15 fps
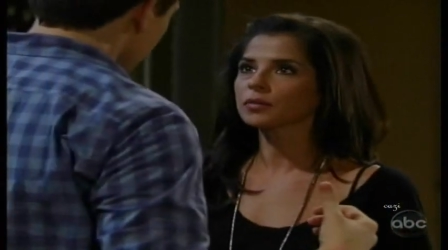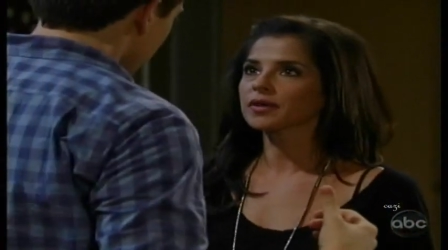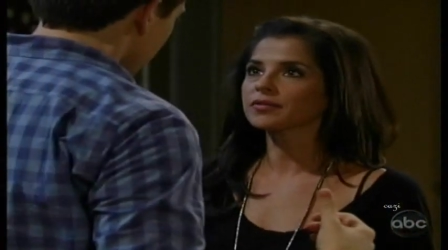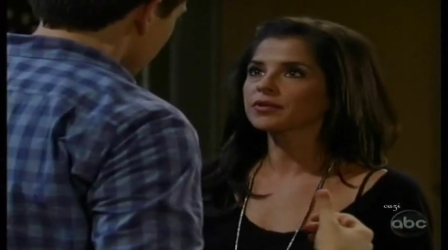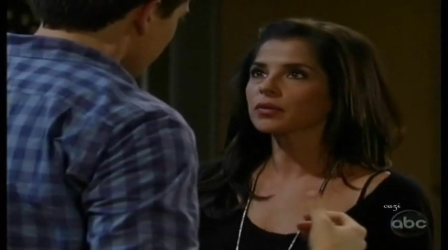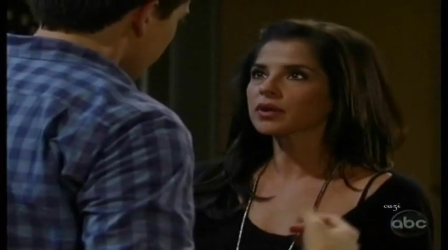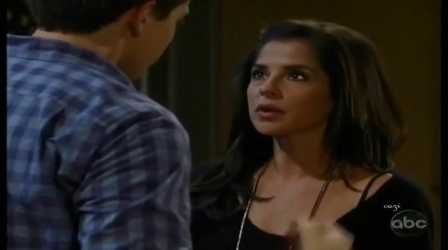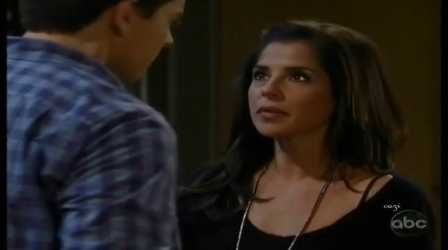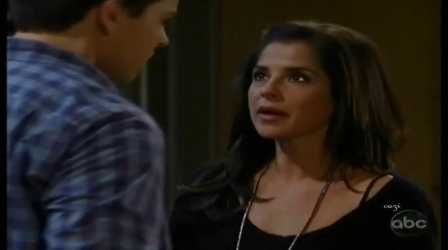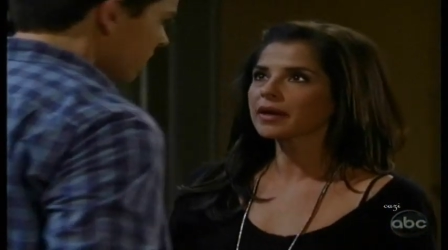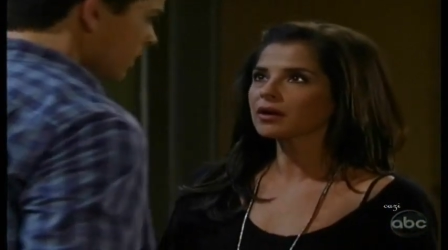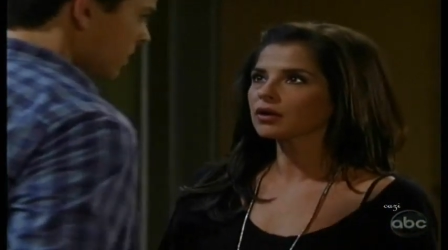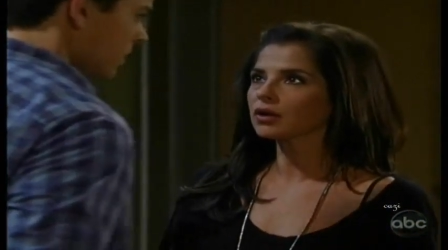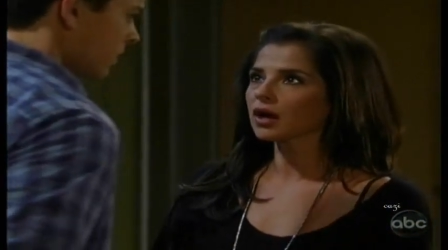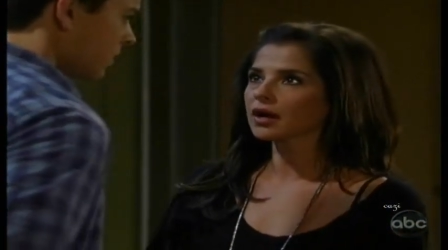But if you want to
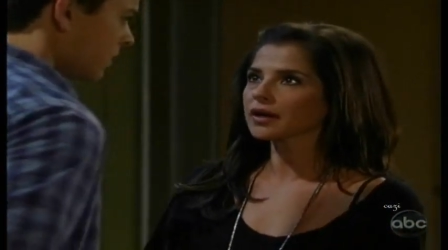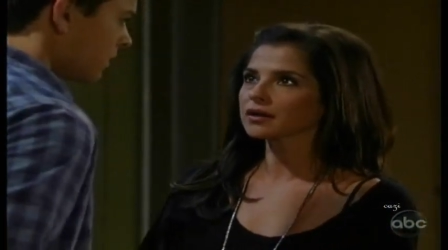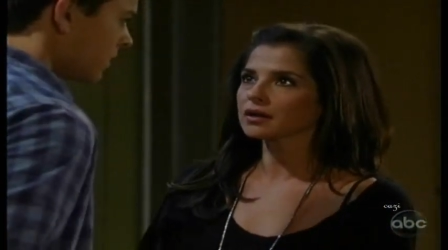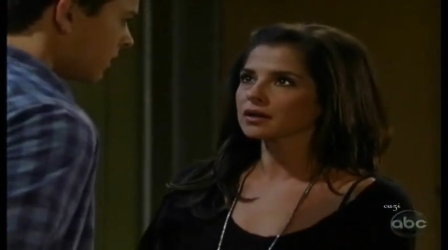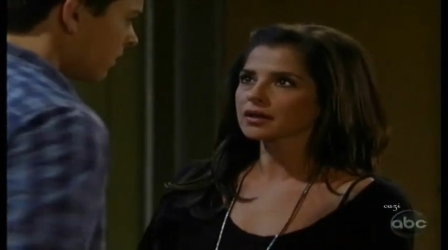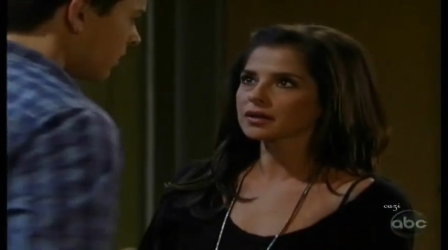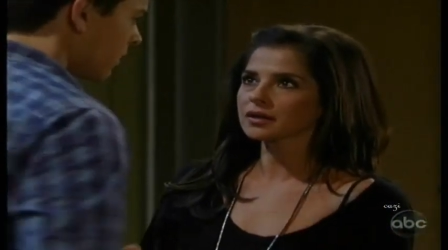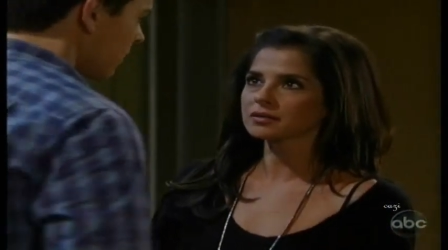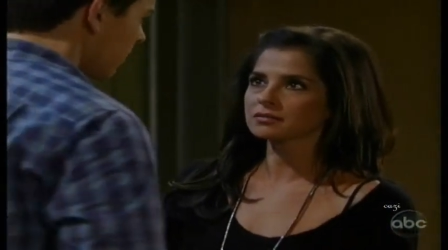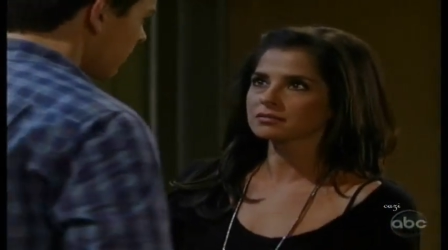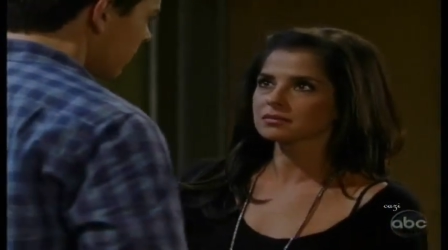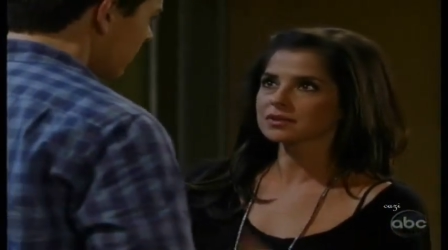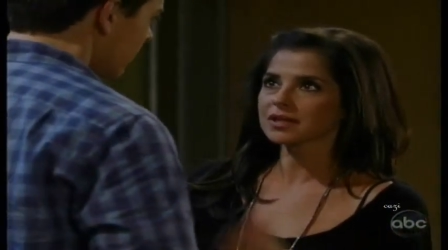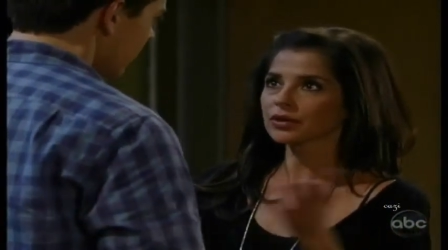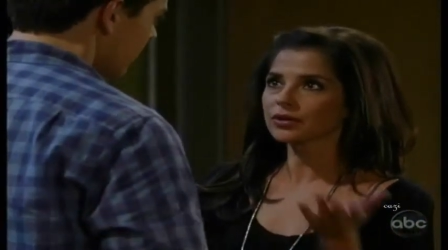bail, I, I can
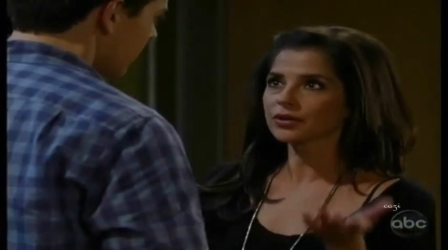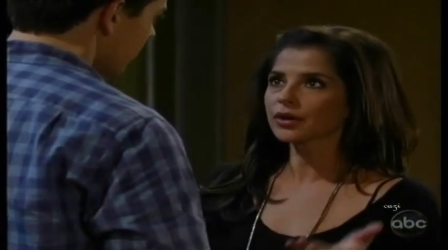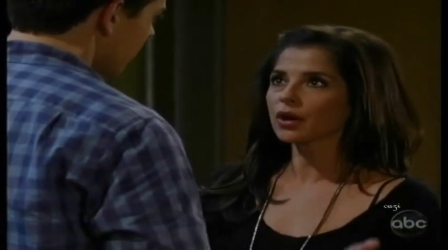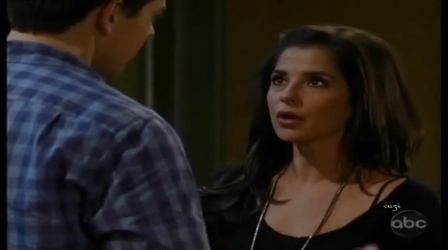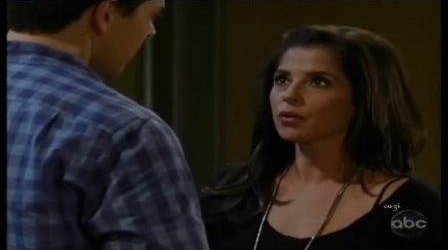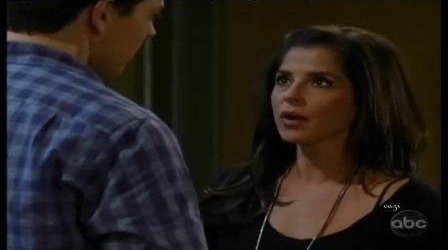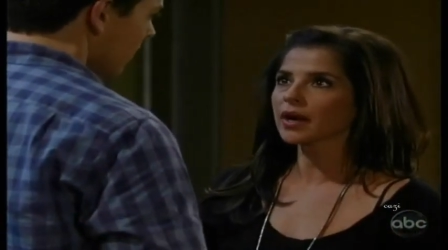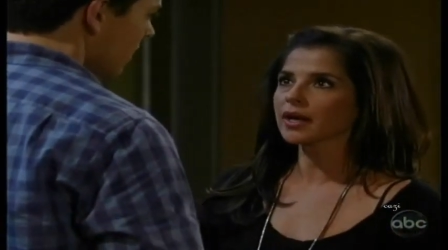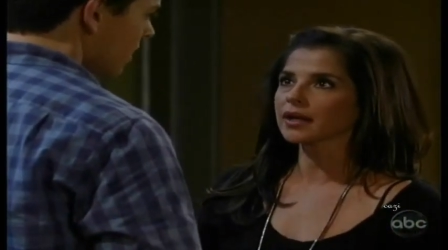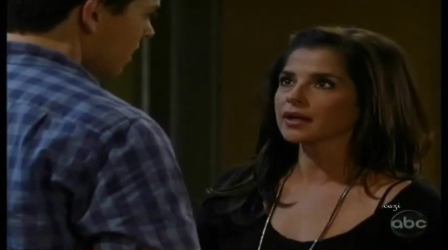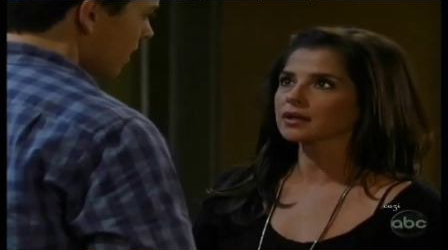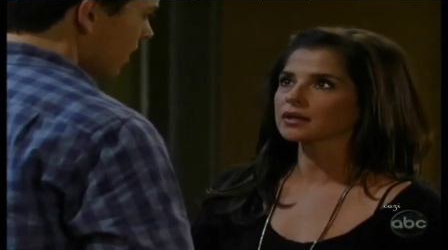tell her to go away.